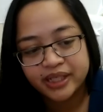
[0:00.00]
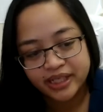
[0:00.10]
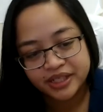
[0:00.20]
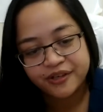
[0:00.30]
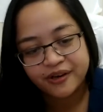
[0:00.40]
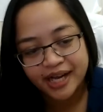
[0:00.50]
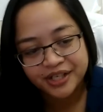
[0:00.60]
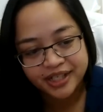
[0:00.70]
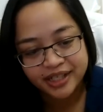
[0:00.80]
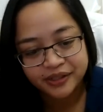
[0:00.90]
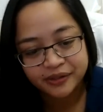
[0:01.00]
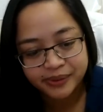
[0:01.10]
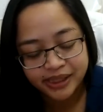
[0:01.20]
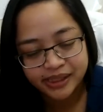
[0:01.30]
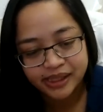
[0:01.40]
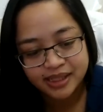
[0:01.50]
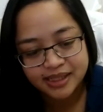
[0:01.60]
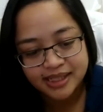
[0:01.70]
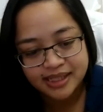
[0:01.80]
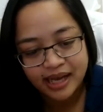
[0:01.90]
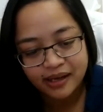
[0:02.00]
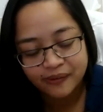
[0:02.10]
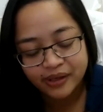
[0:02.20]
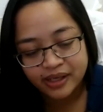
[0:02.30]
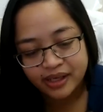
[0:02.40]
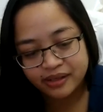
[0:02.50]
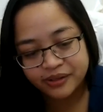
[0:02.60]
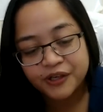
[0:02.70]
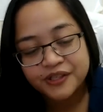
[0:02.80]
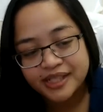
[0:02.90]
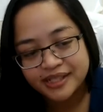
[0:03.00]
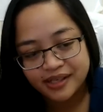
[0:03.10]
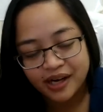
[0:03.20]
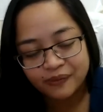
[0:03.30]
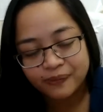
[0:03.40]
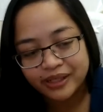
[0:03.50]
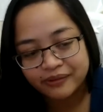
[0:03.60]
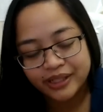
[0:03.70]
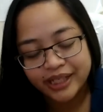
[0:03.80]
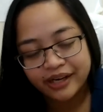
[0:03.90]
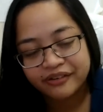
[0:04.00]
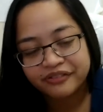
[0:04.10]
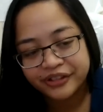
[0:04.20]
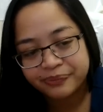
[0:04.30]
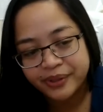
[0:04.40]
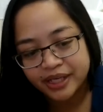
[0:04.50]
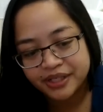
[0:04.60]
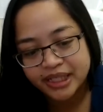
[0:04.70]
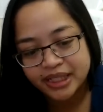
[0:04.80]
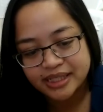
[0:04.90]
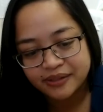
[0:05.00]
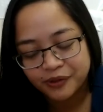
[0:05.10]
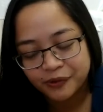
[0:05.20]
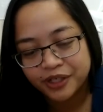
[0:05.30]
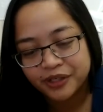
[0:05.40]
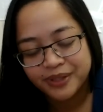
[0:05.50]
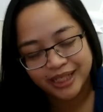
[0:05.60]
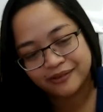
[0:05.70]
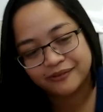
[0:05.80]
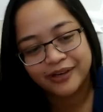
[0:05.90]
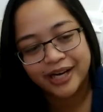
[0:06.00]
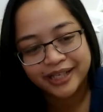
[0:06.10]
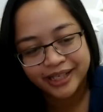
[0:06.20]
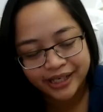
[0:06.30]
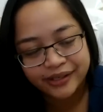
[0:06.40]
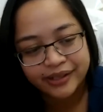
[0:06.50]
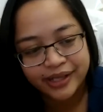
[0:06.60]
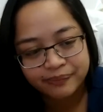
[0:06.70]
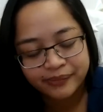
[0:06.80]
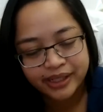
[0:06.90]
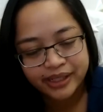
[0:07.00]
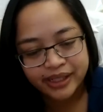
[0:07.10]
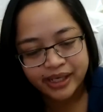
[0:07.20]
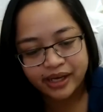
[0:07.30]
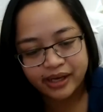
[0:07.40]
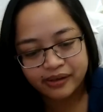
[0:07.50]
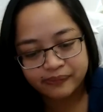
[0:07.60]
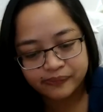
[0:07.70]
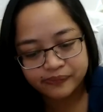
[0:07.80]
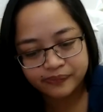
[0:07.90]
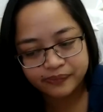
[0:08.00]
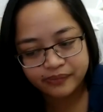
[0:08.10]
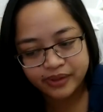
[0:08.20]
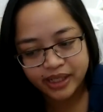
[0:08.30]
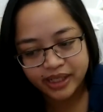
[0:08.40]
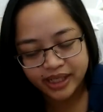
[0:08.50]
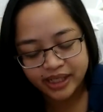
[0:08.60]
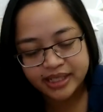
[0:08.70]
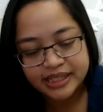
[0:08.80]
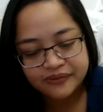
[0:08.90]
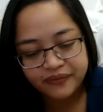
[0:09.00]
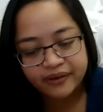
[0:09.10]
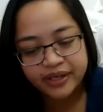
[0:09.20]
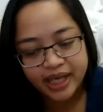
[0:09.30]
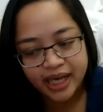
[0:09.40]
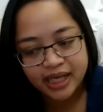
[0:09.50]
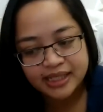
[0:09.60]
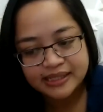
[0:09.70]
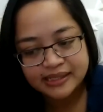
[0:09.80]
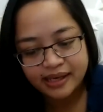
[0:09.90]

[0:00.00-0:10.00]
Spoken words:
interaction completely, because that's how nurses are. We care for our patients and we want to be right near them. But in this very case,